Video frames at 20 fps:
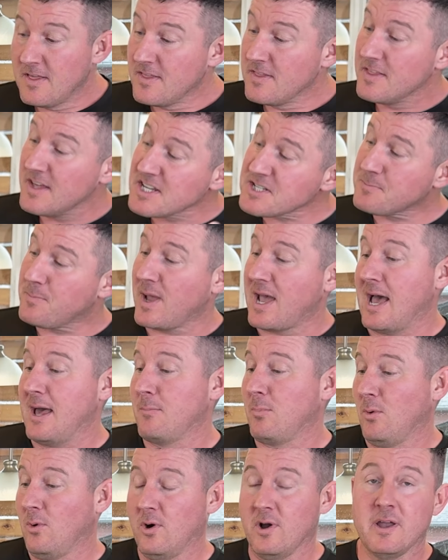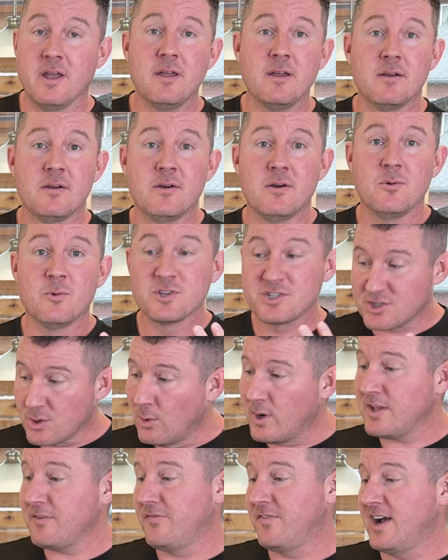This bad boy was
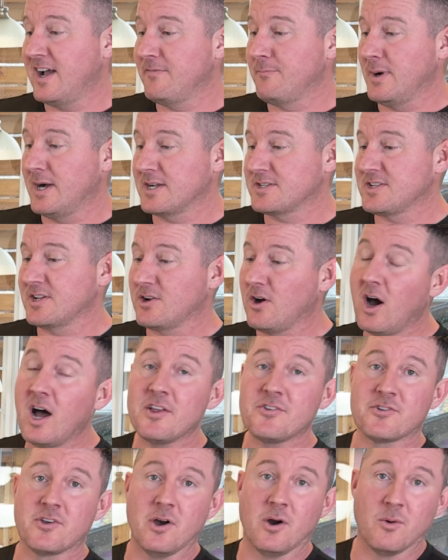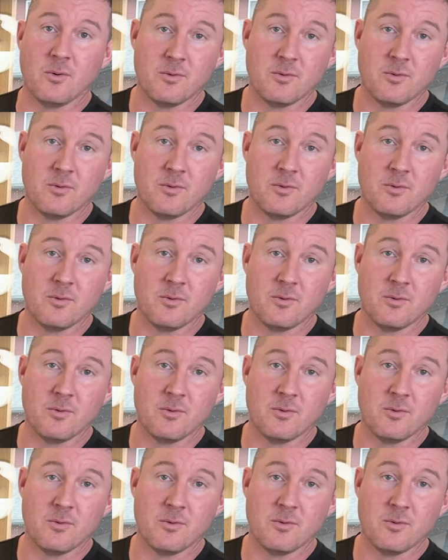25 bucks at Costco.